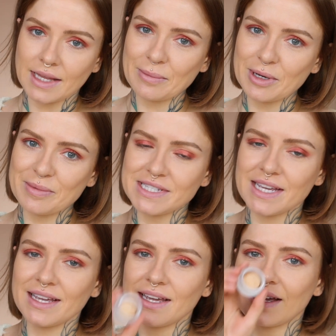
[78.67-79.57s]
Then I'm going to be
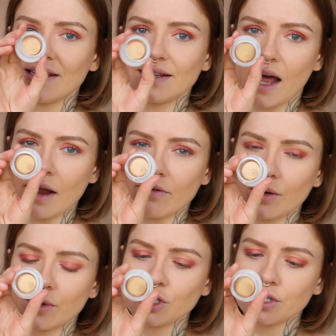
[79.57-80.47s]
taking
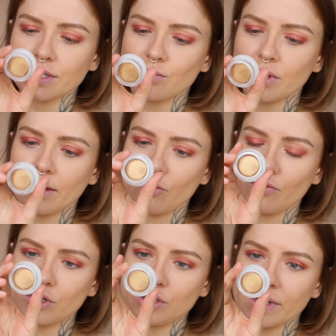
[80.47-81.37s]
Lyra, which is what they
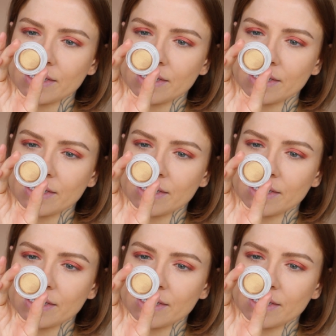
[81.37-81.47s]
refer to